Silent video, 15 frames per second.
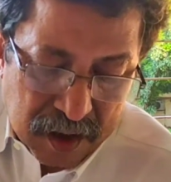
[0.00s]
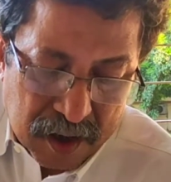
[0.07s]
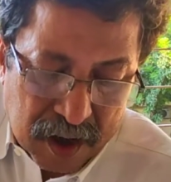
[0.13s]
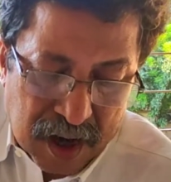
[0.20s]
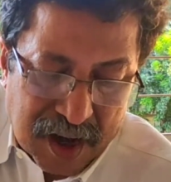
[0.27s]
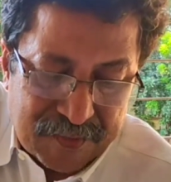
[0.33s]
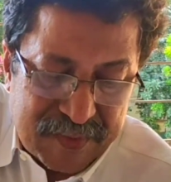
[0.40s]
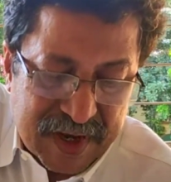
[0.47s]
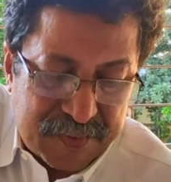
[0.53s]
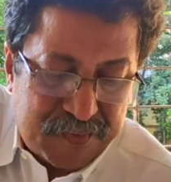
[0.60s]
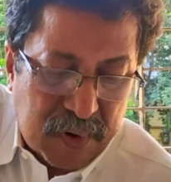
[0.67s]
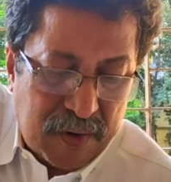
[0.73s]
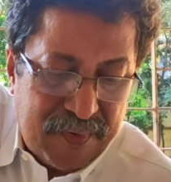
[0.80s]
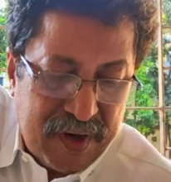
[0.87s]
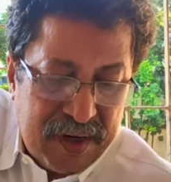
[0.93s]
of that
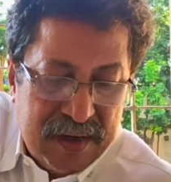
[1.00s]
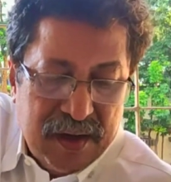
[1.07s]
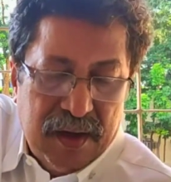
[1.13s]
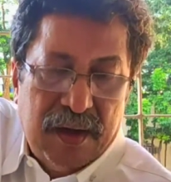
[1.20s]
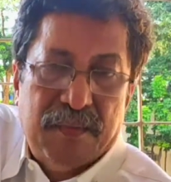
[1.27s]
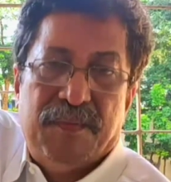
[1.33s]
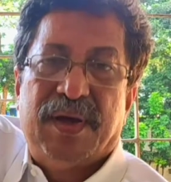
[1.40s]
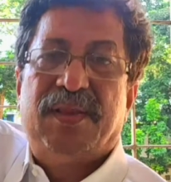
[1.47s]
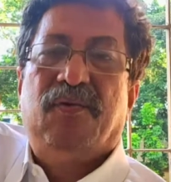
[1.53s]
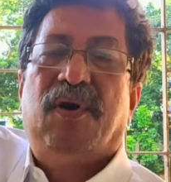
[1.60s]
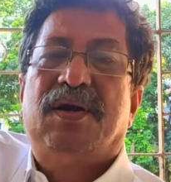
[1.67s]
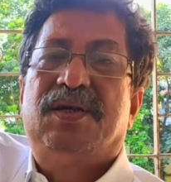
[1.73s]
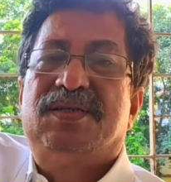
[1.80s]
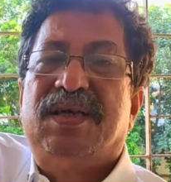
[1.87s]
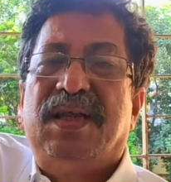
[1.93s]
profit. But the
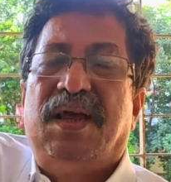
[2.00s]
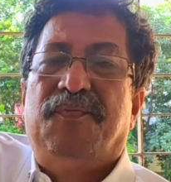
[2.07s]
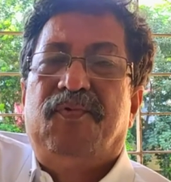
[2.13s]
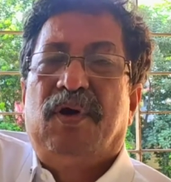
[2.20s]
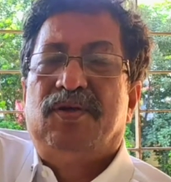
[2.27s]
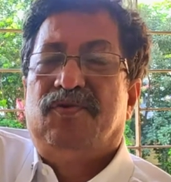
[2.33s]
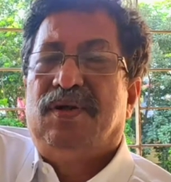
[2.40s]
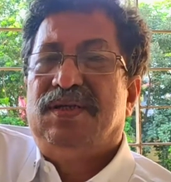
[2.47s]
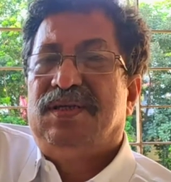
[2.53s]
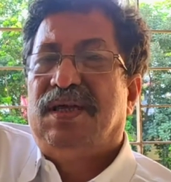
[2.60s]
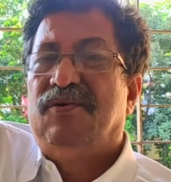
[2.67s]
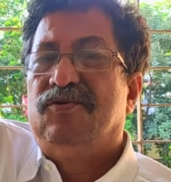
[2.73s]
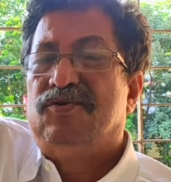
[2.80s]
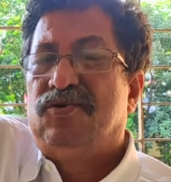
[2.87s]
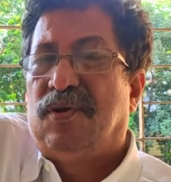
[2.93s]
workers and employees, what is the
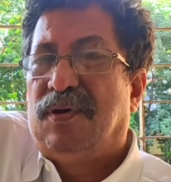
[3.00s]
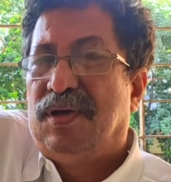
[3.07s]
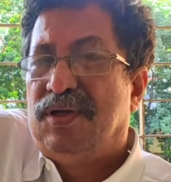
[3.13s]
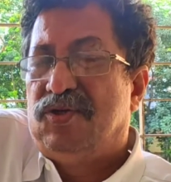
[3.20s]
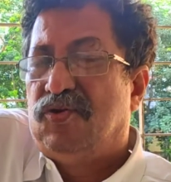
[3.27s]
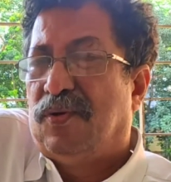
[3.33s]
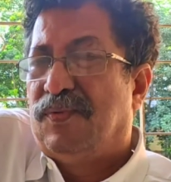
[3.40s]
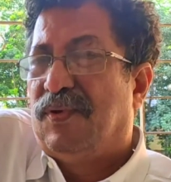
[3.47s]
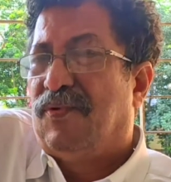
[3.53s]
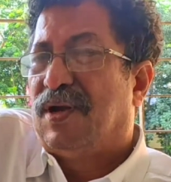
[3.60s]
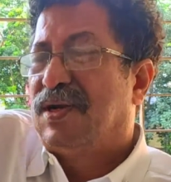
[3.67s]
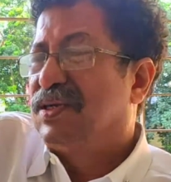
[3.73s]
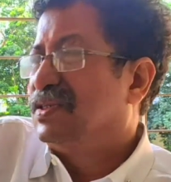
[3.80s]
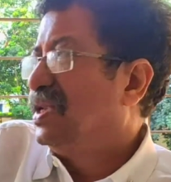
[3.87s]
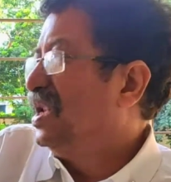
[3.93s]
issue of the
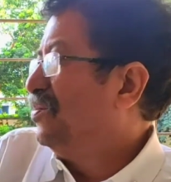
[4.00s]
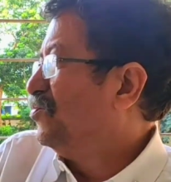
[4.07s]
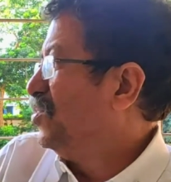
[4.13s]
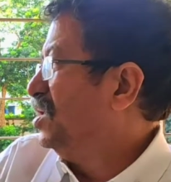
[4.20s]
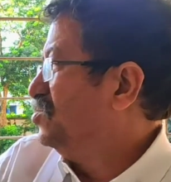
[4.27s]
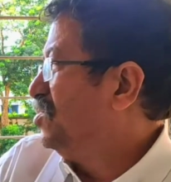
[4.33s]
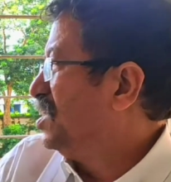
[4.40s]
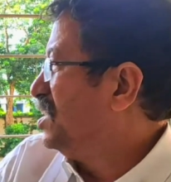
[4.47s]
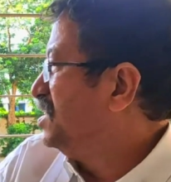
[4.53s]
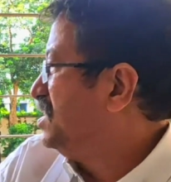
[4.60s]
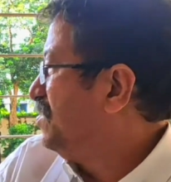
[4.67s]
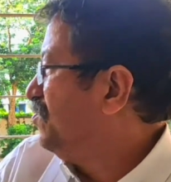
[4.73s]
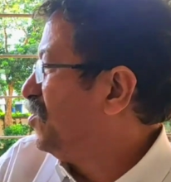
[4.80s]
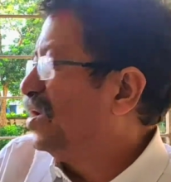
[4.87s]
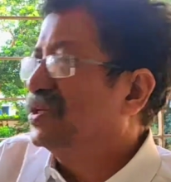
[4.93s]
workers and employees? Workers
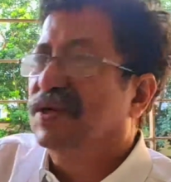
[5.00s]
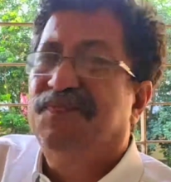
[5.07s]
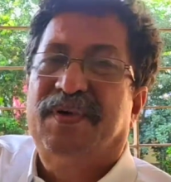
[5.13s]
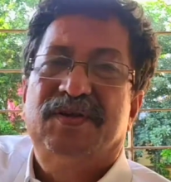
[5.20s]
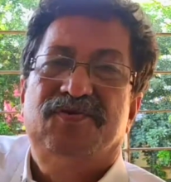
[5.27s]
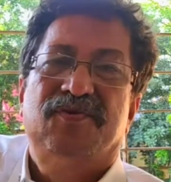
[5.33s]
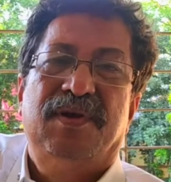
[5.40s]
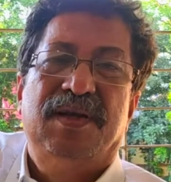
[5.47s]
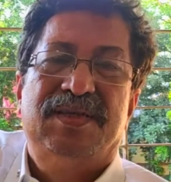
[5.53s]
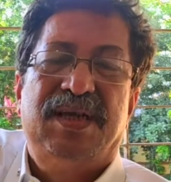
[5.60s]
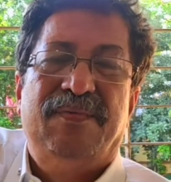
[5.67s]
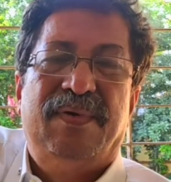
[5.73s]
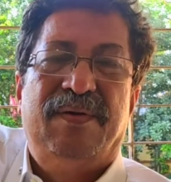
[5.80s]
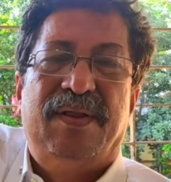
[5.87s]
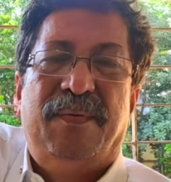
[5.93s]
and employees are personals,
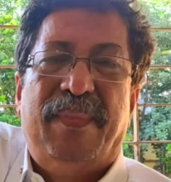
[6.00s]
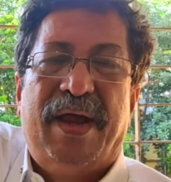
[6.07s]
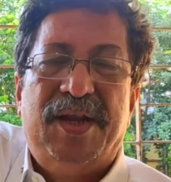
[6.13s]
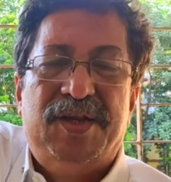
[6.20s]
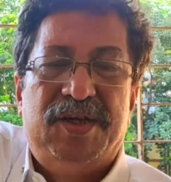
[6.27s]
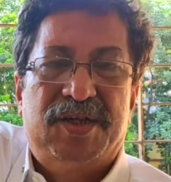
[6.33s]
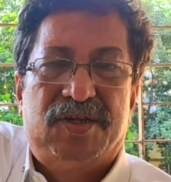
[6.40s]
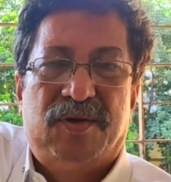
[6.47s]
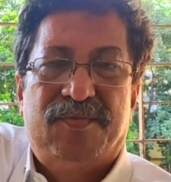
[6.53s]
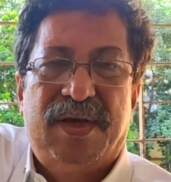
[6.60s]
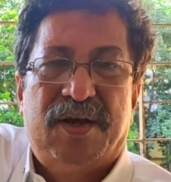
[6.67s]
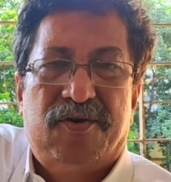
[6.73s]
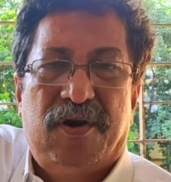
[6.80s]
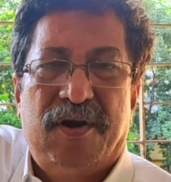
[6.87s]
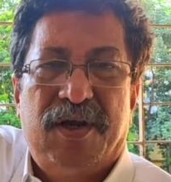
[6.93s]
even the managers of
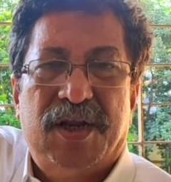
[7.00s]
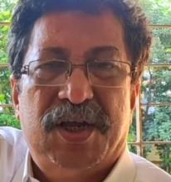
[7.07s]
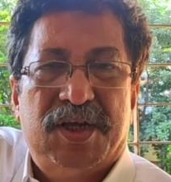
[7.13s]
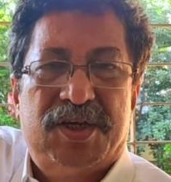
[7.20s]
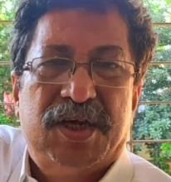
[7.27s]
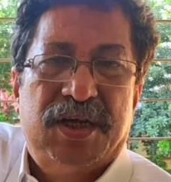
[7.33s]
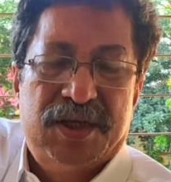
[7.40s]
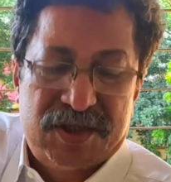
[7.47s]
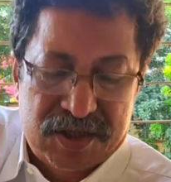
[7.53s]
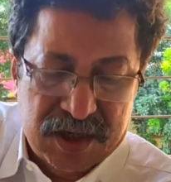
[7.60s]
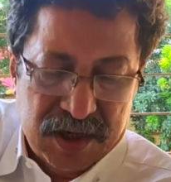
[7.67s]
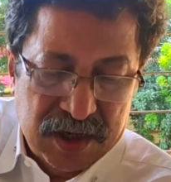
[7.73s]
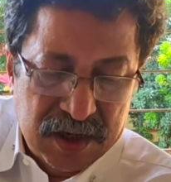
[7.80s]
that organizations.